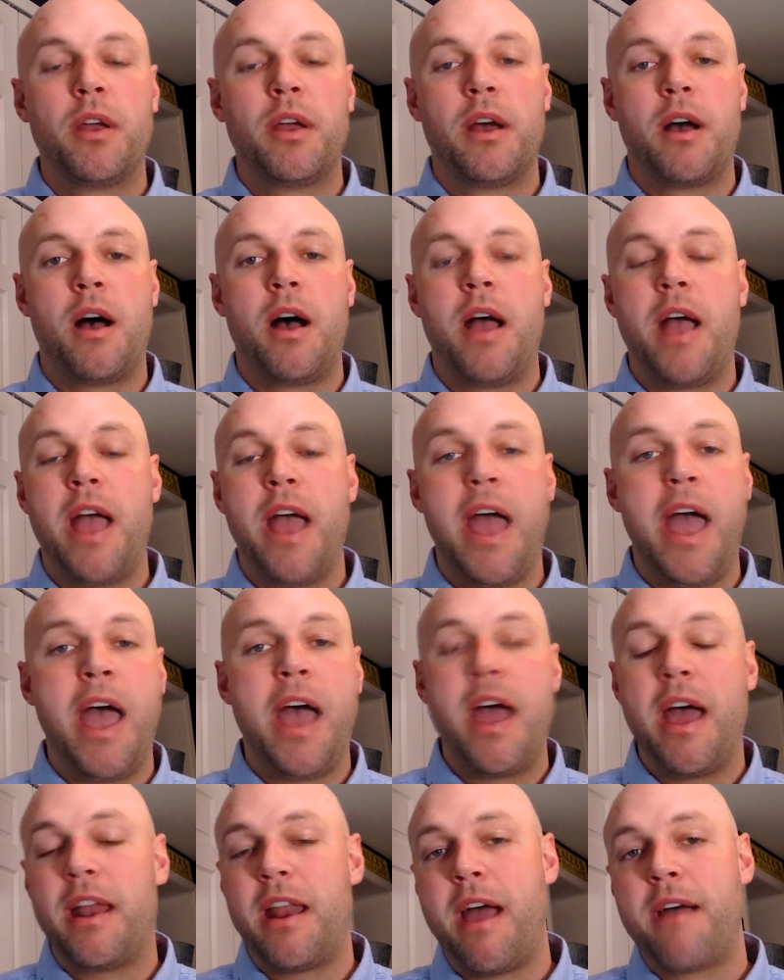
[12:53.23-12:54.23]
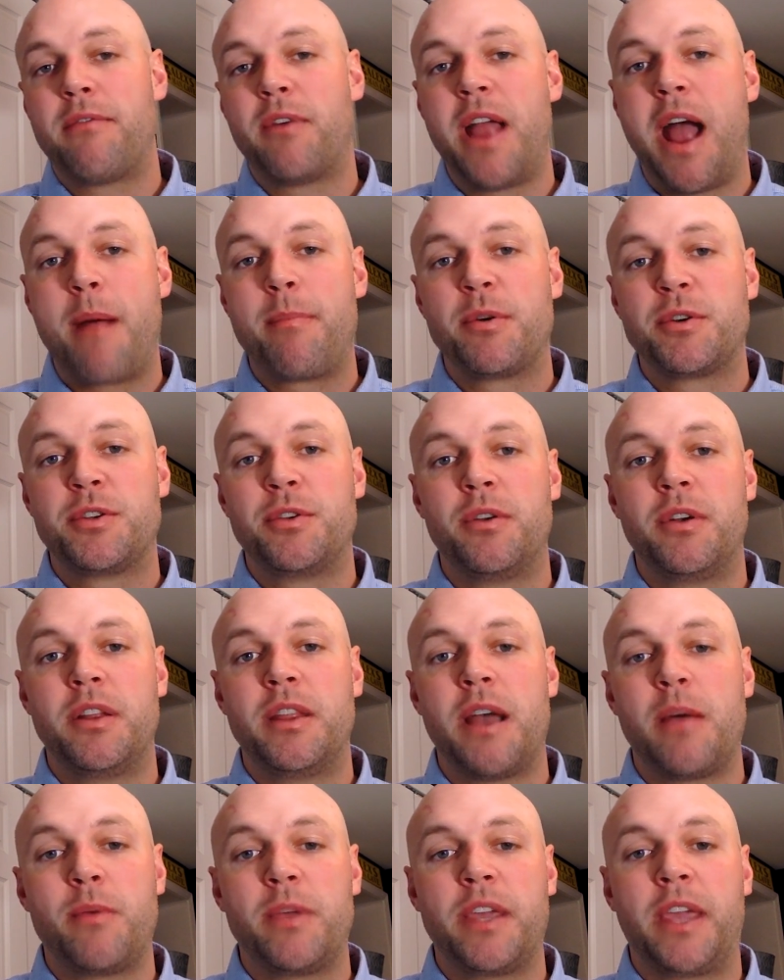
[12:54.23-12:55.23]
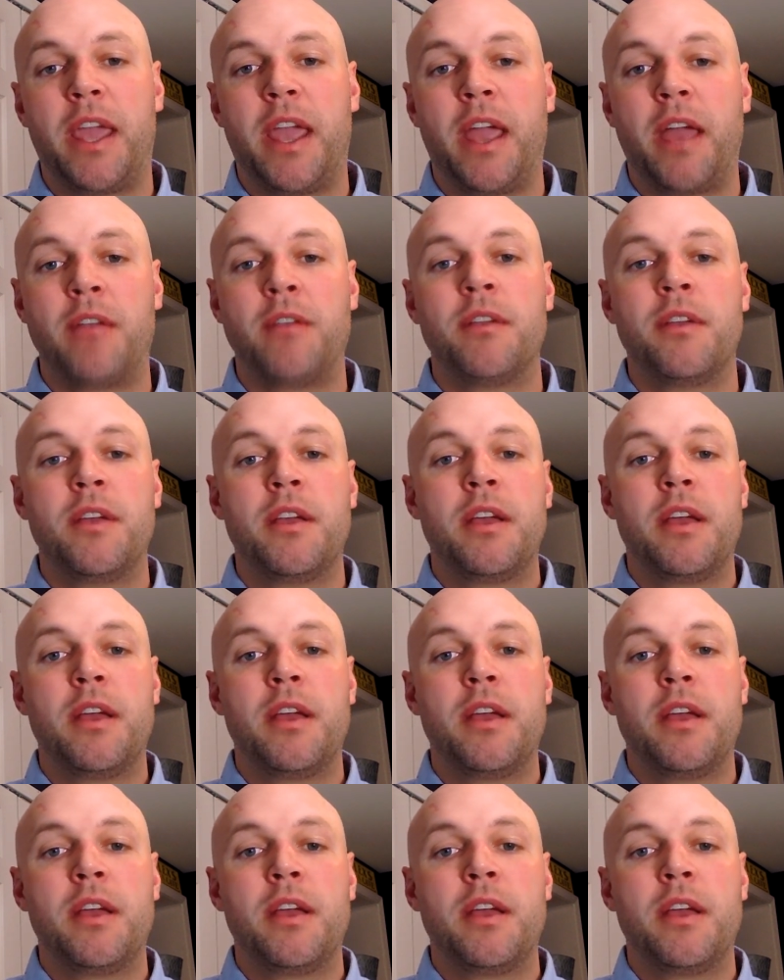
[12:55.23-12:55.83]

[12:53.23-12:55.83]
at every opportunity that we can.